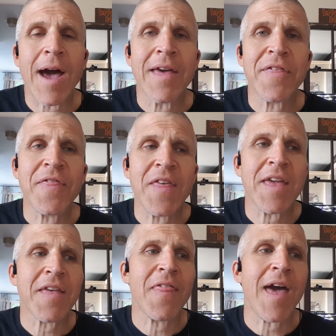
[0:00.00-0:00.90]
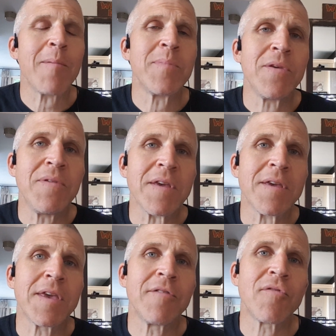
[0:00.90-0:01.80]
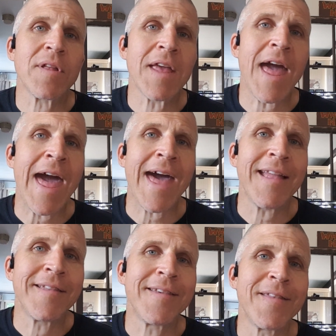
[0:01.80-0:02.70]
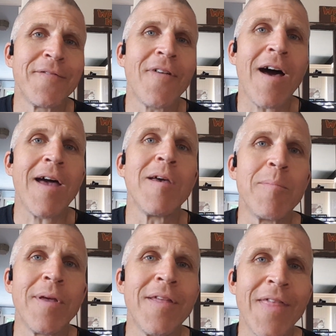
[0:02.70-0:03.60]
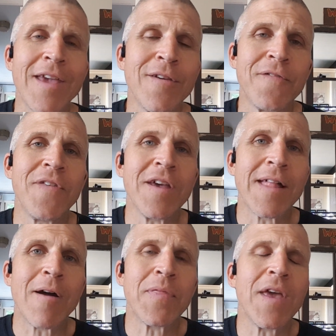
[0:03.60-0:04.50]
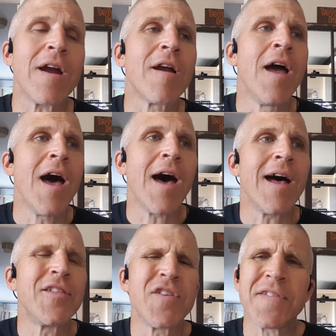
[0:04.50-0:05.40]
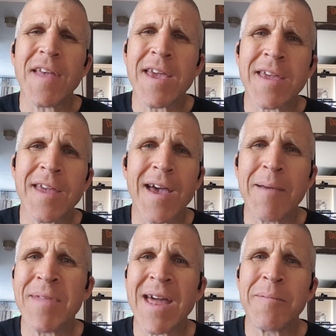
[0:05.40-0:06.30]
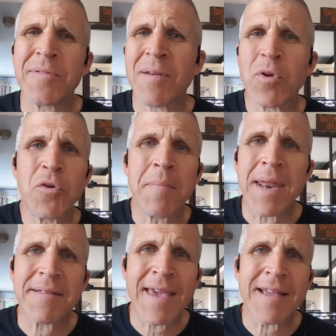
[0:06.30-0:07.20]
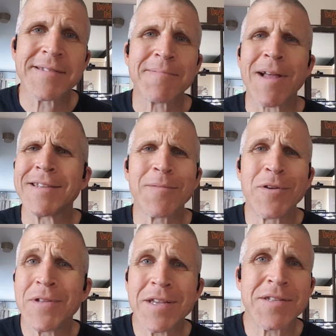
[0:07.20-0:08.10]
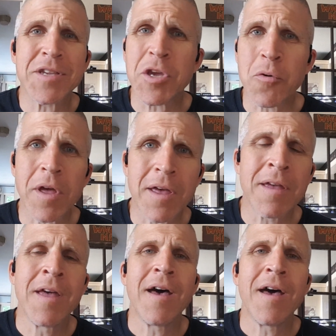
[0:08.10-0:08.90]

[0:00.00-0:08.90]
I think that music can really add to the vibe that you feel out there. Just like I'm not someone who meditates, I'm not someone who does yoga,